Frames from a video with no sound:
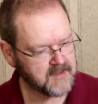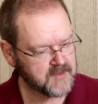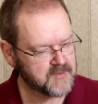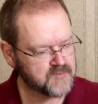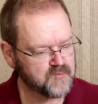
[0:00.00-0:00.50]

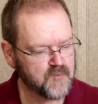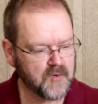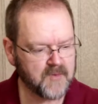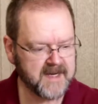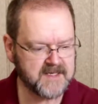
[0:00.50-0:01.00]
is more
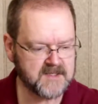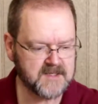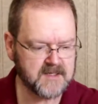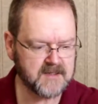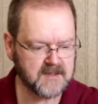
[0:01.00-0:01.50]
what I
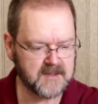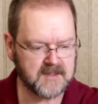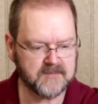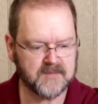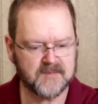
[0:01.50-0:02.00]
consider
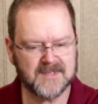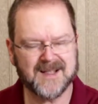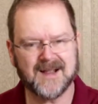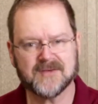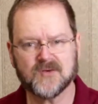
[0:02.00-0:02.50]
a
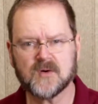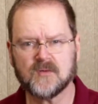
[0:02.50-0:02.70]
sort